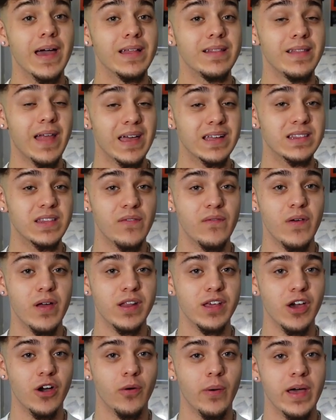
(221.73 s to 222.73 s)
Like the
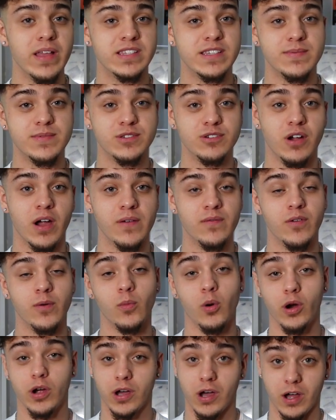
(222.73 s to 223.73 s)
video and subscribe for
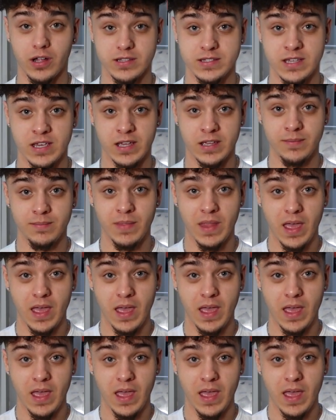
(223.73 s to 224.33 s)
more content.